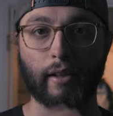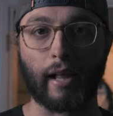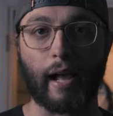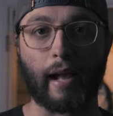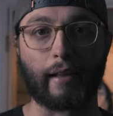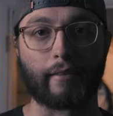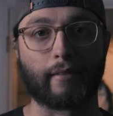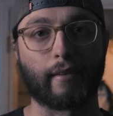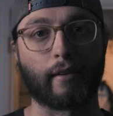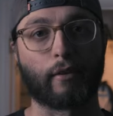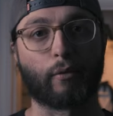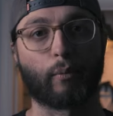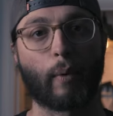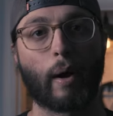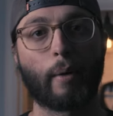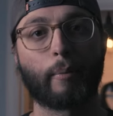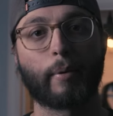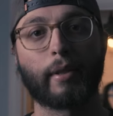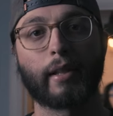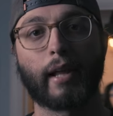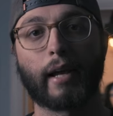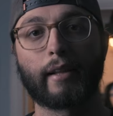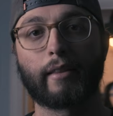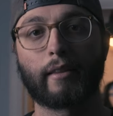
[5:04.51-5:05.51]
Classics, why
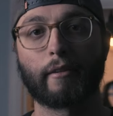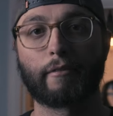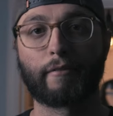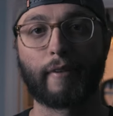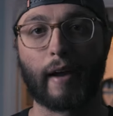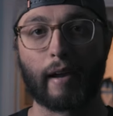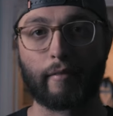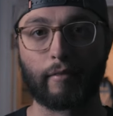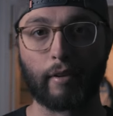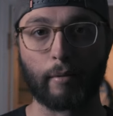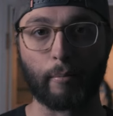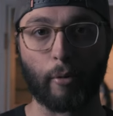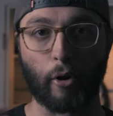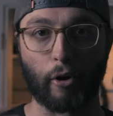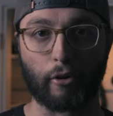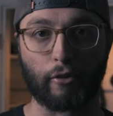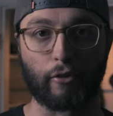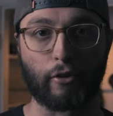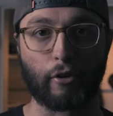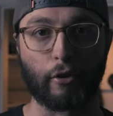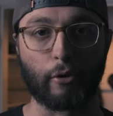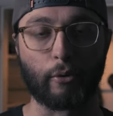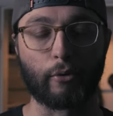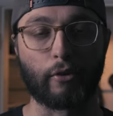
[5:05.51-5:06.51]
we like the 5D
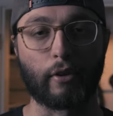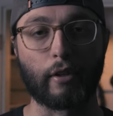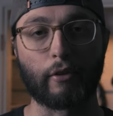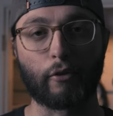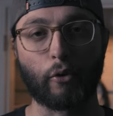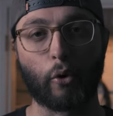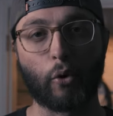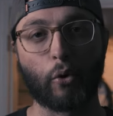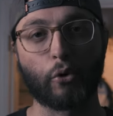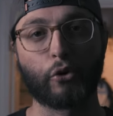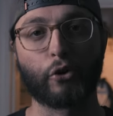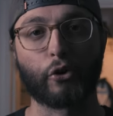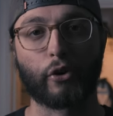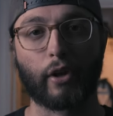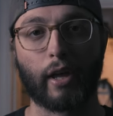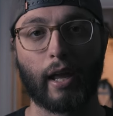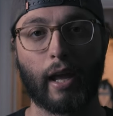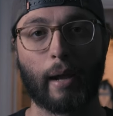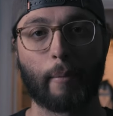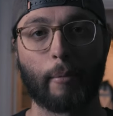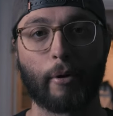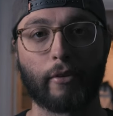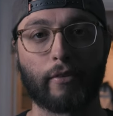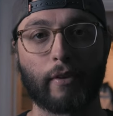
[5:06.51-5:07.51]
Mark IIs, these older
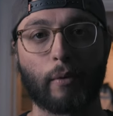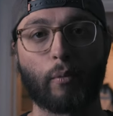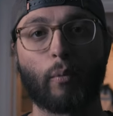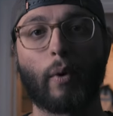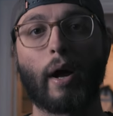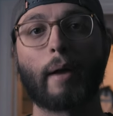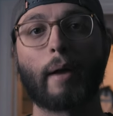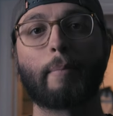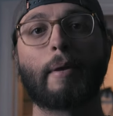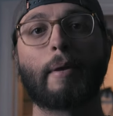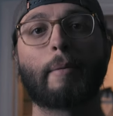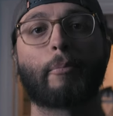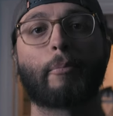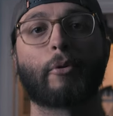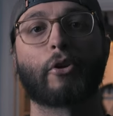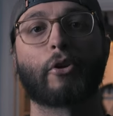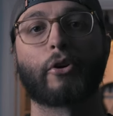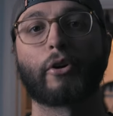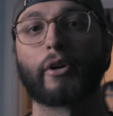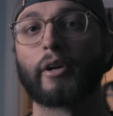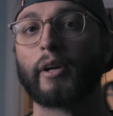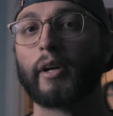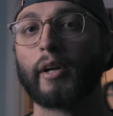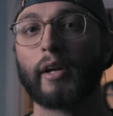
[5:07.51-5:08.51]
cameras, and why people
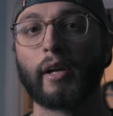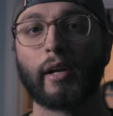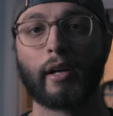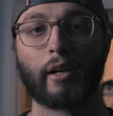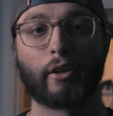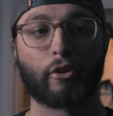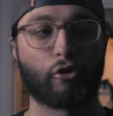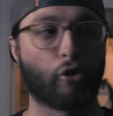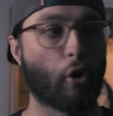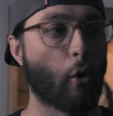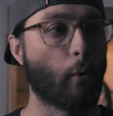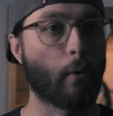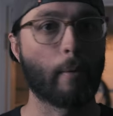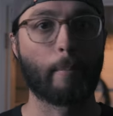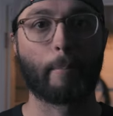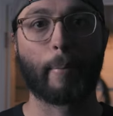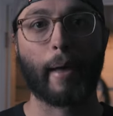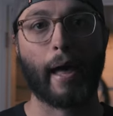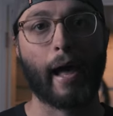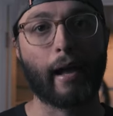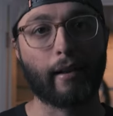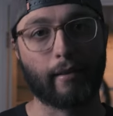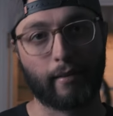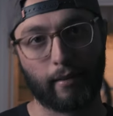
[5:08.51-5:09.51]
are going
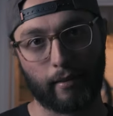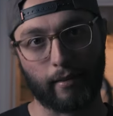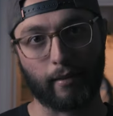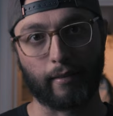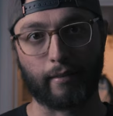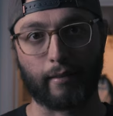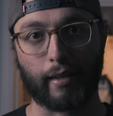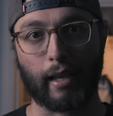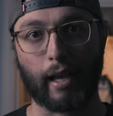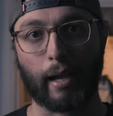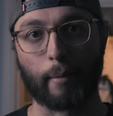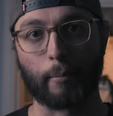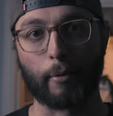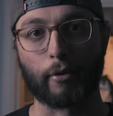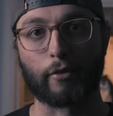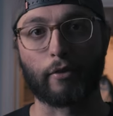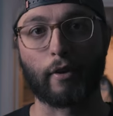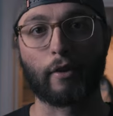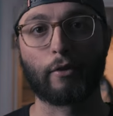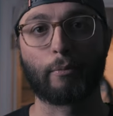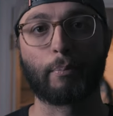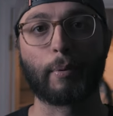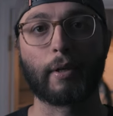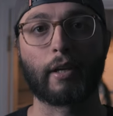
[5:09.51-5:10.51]
back to these cameras
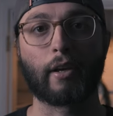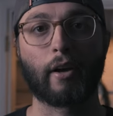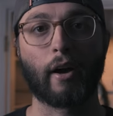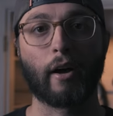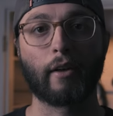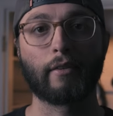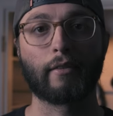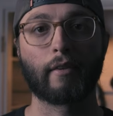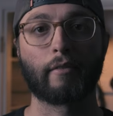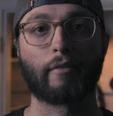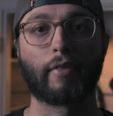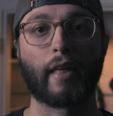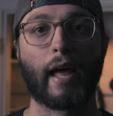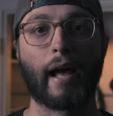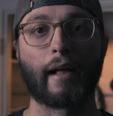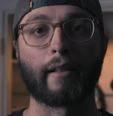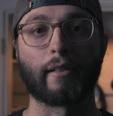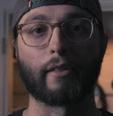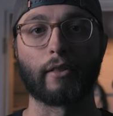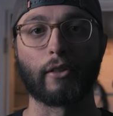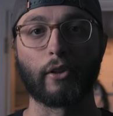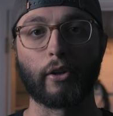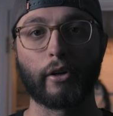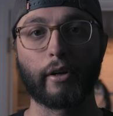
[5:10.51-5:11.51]
is because of
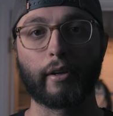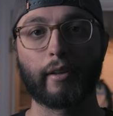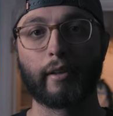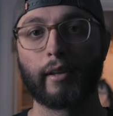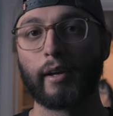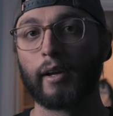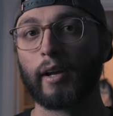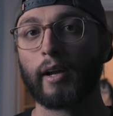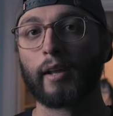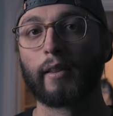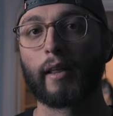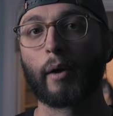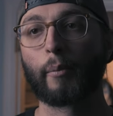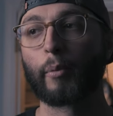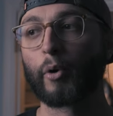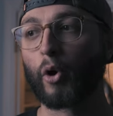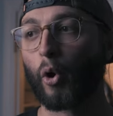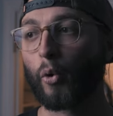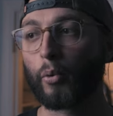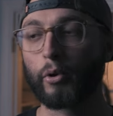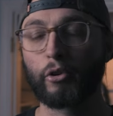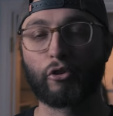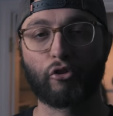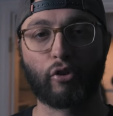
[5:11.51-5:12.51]
that look that we're
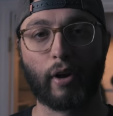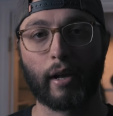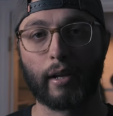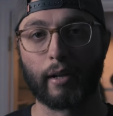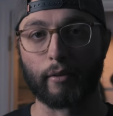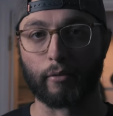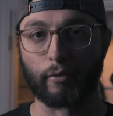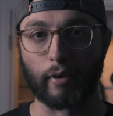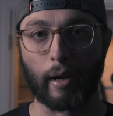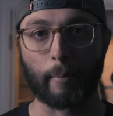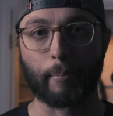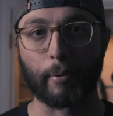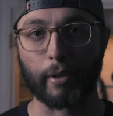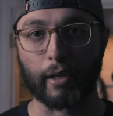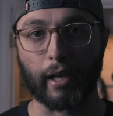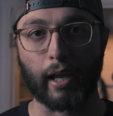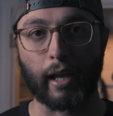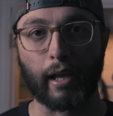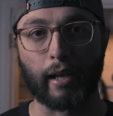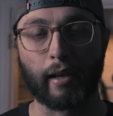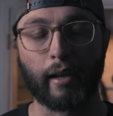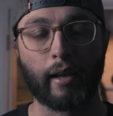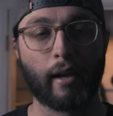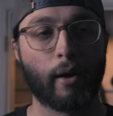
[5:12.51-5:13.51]
always trying to
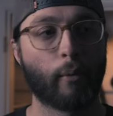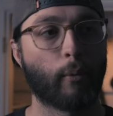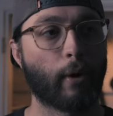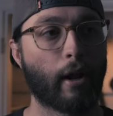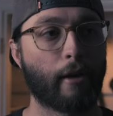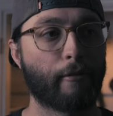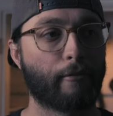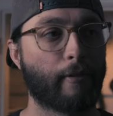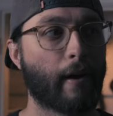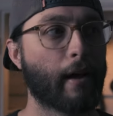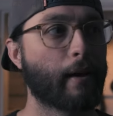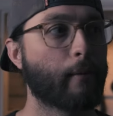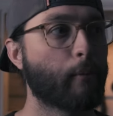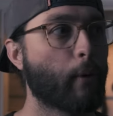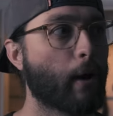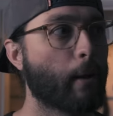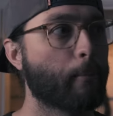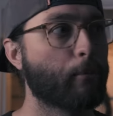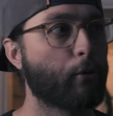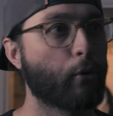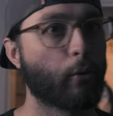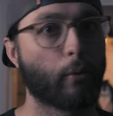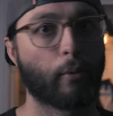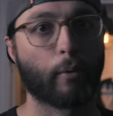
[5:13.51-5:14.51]
replicate. What I find what
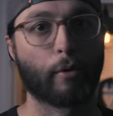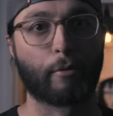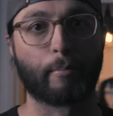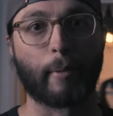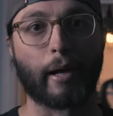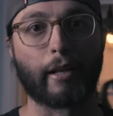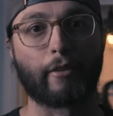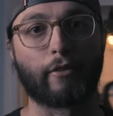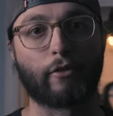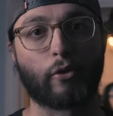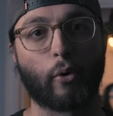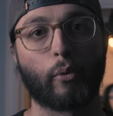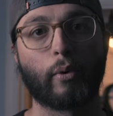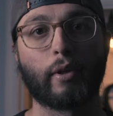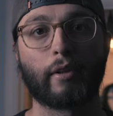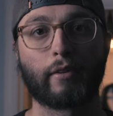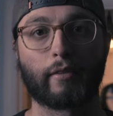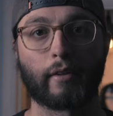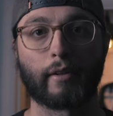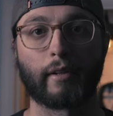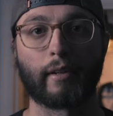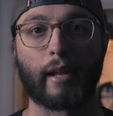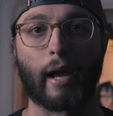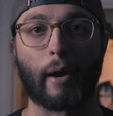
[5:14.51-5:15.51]
I'm doing with my
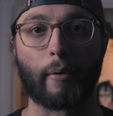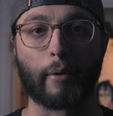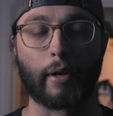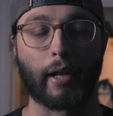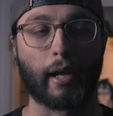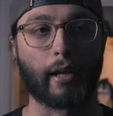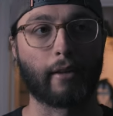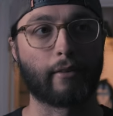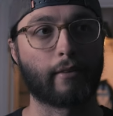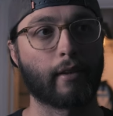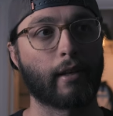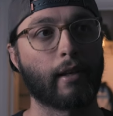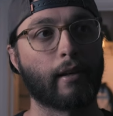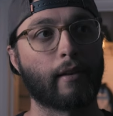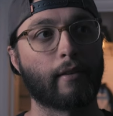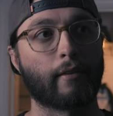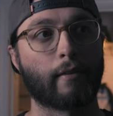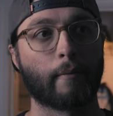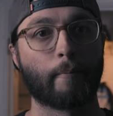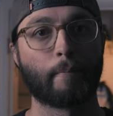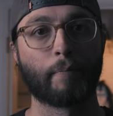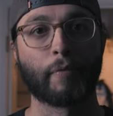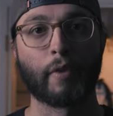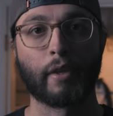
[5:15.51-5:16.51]
Sonys nowadays is